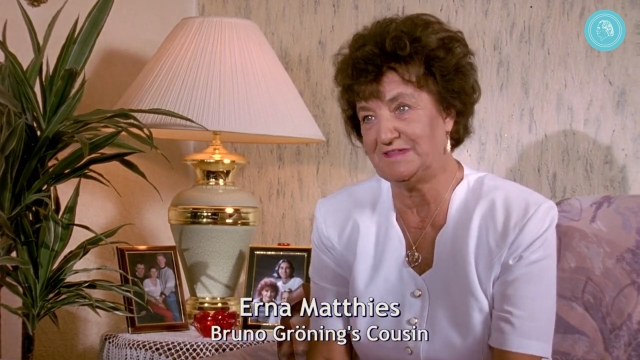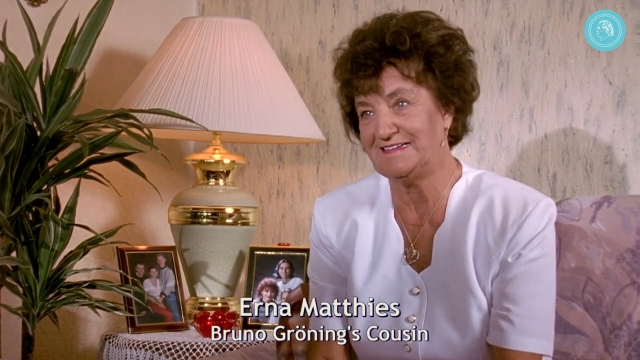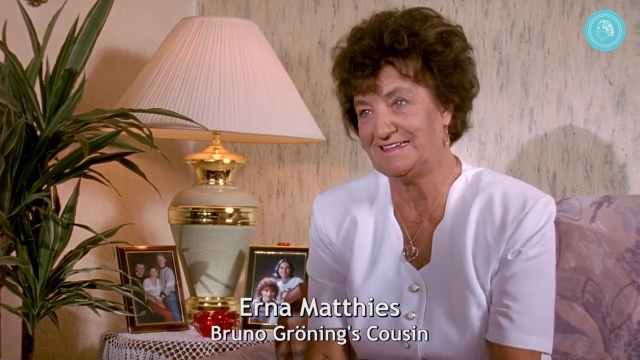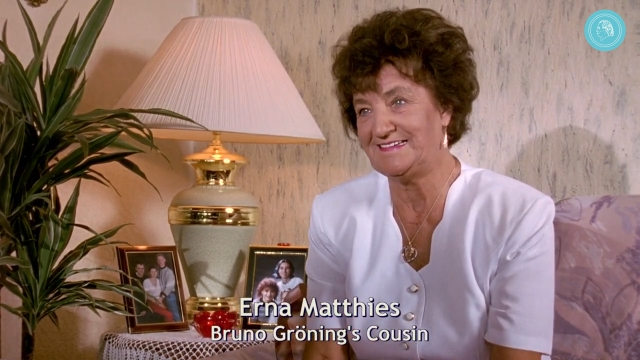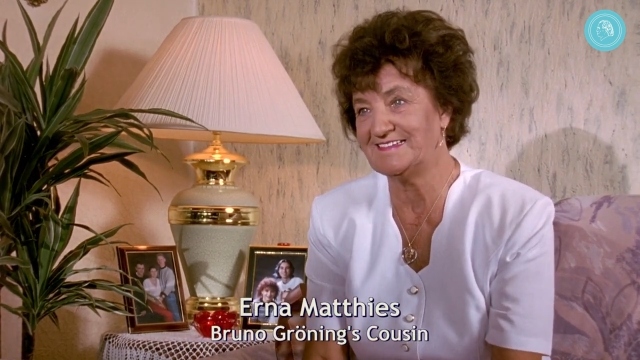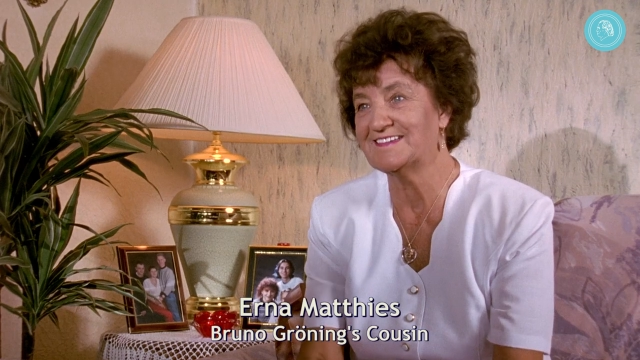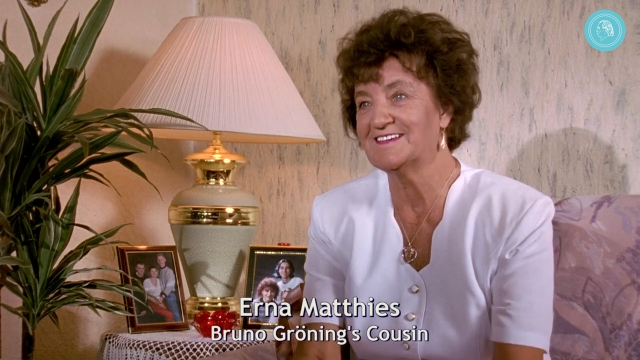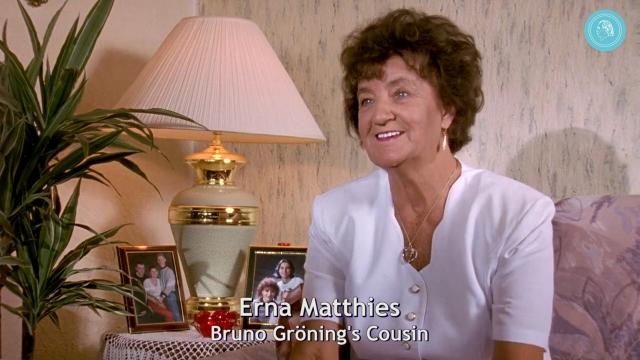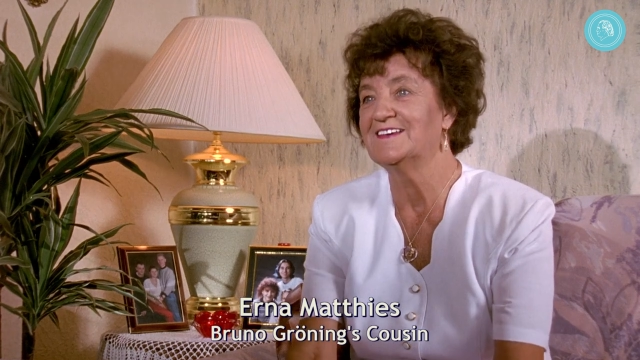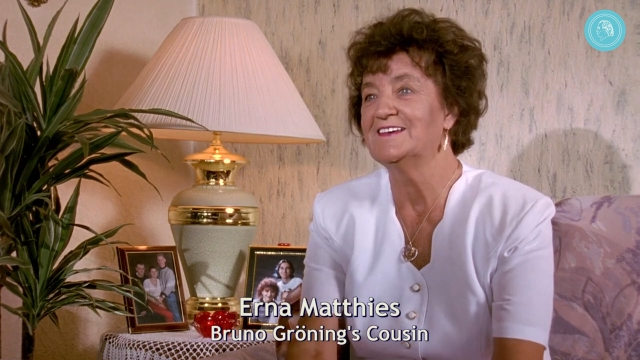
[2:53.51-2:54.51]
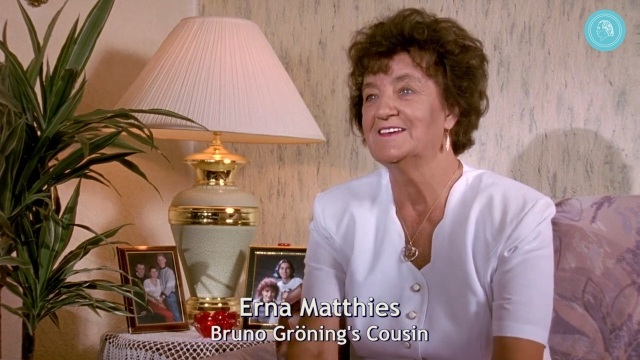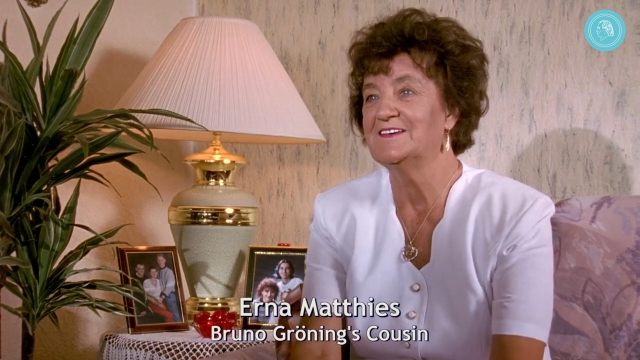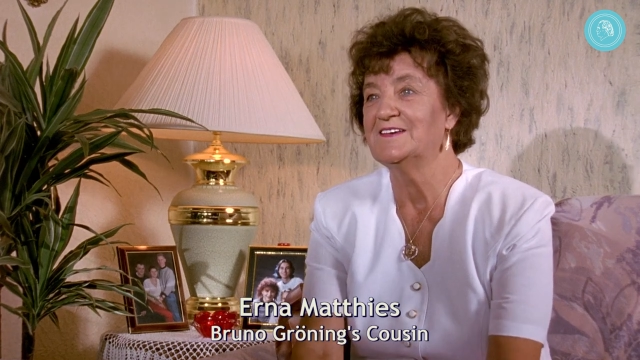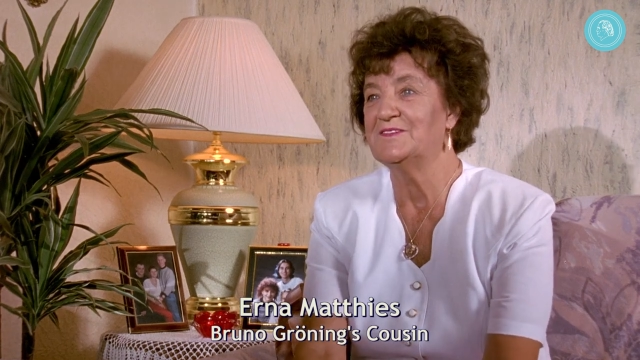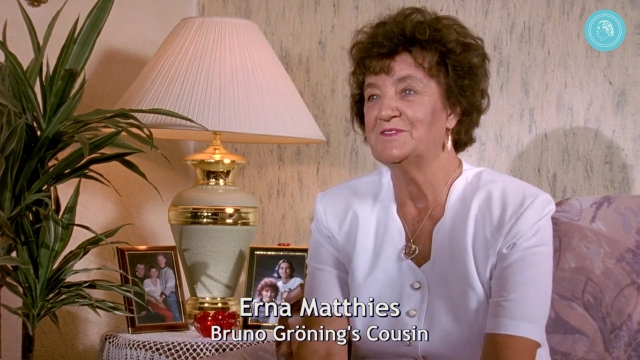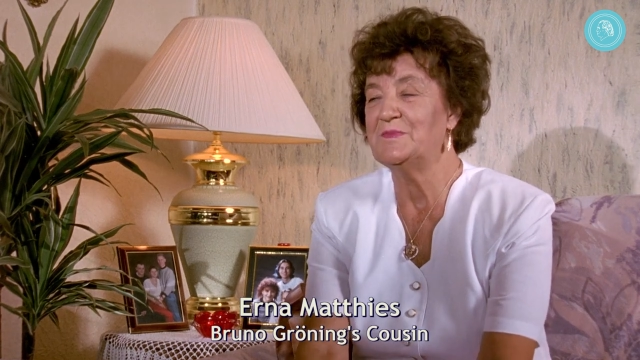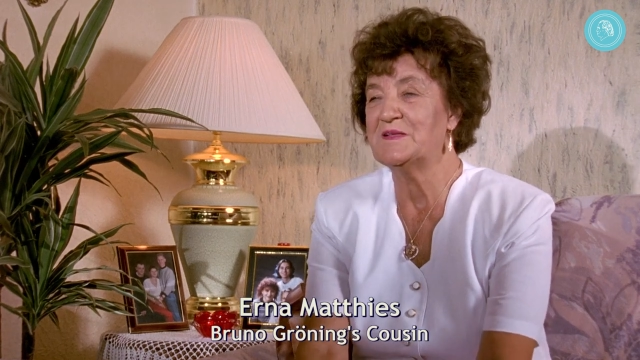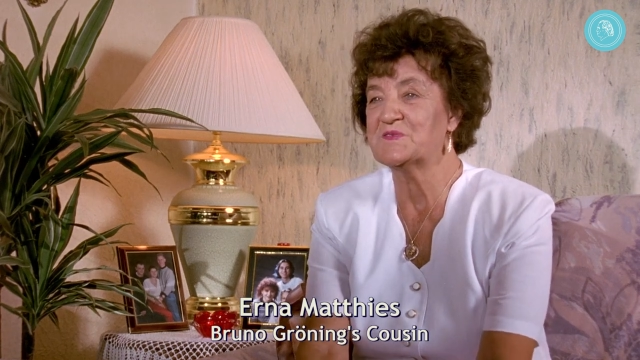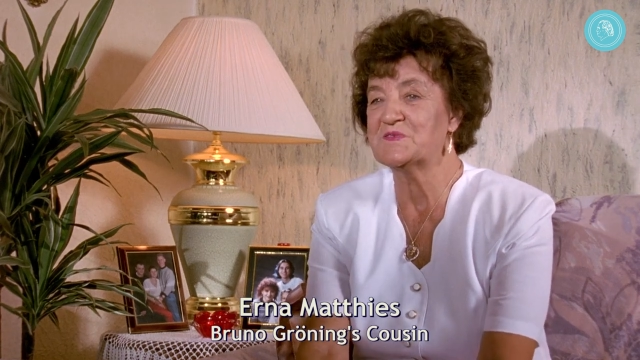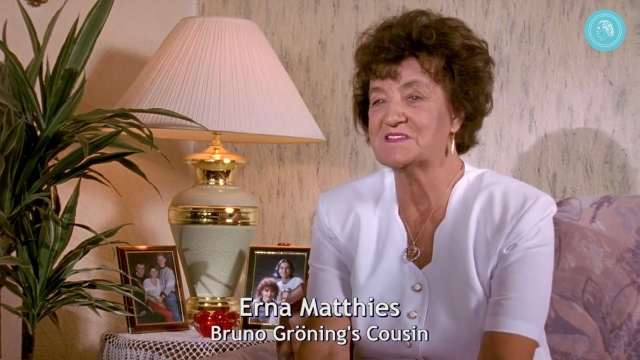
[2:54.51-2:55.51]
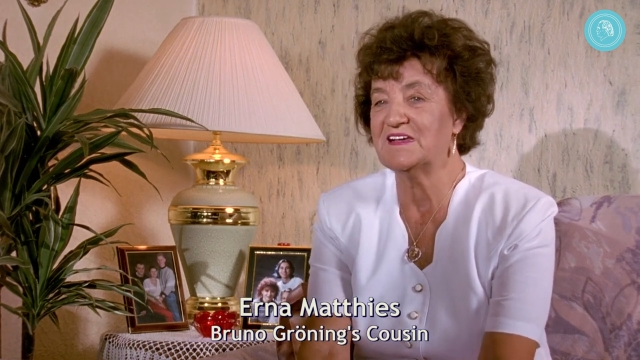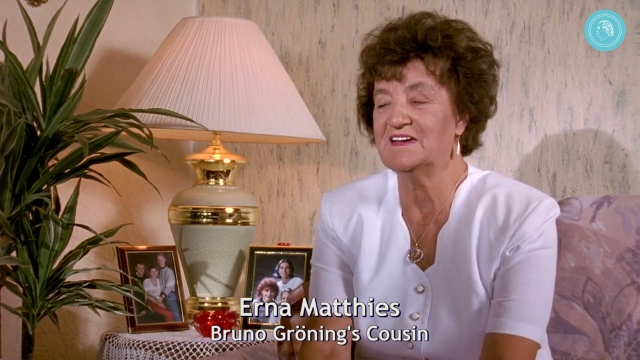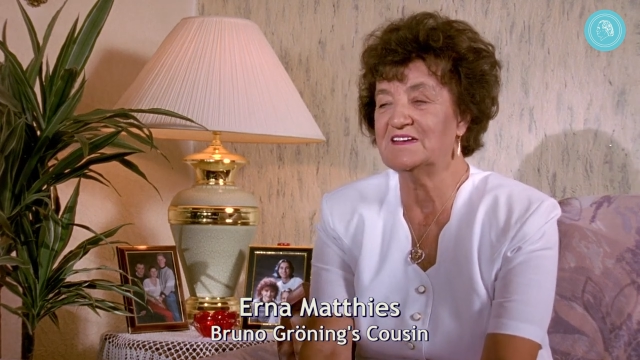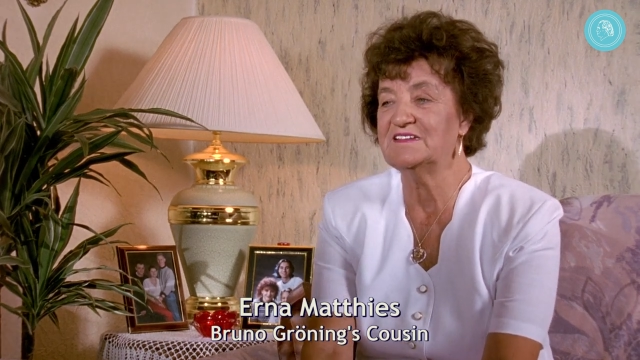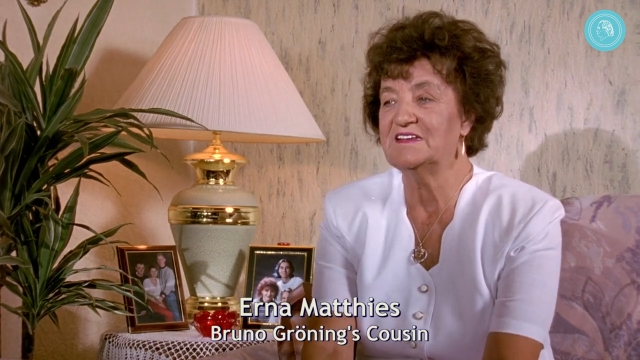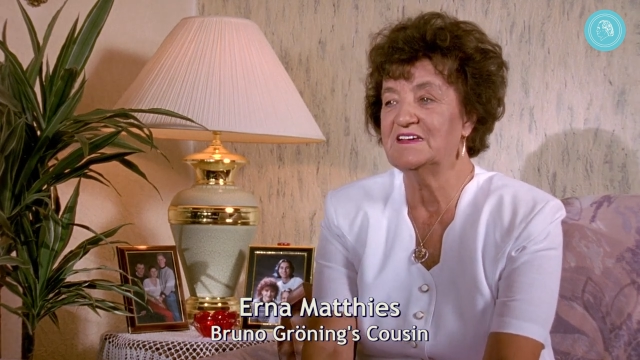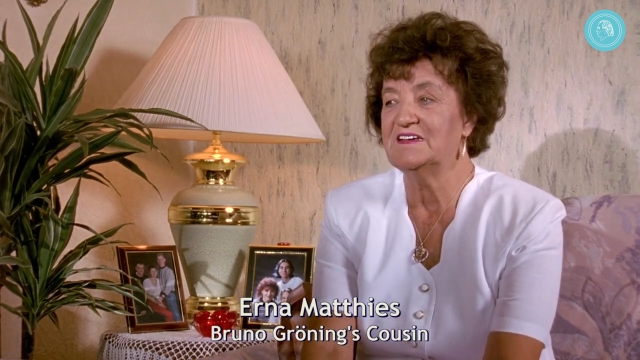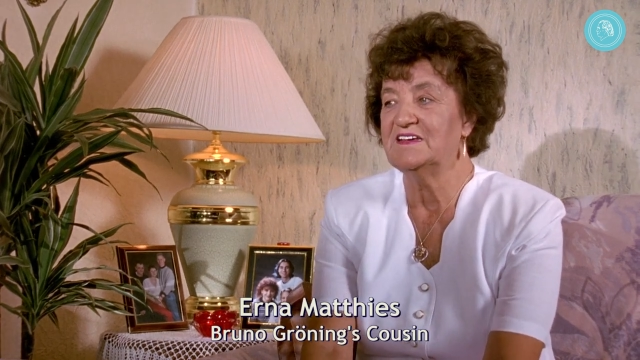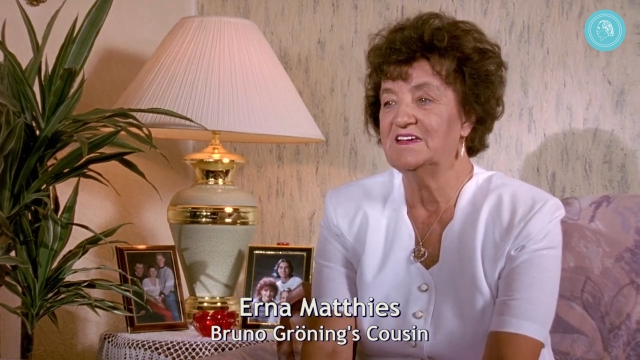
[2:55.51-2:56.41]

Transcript: he was already a strange sort, as they say.